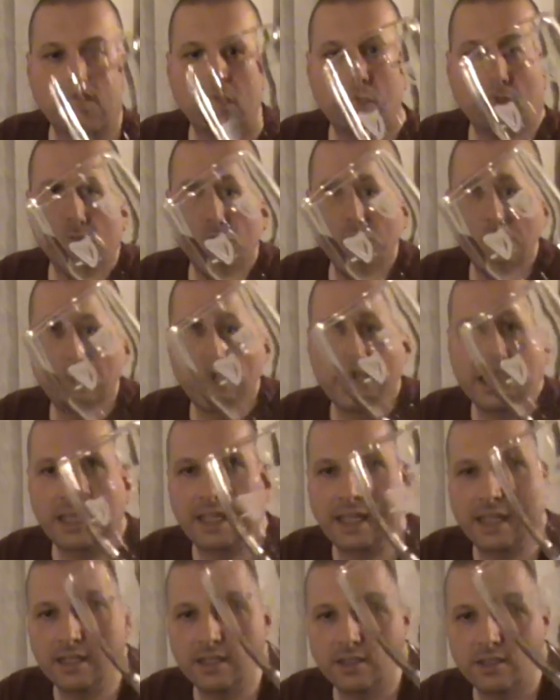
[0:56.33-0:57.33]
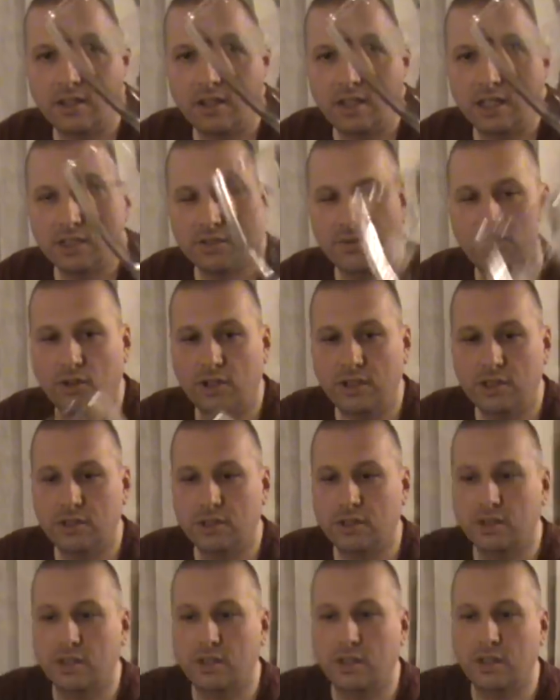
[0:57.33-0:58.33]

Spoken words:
Use my Guinness glass for this.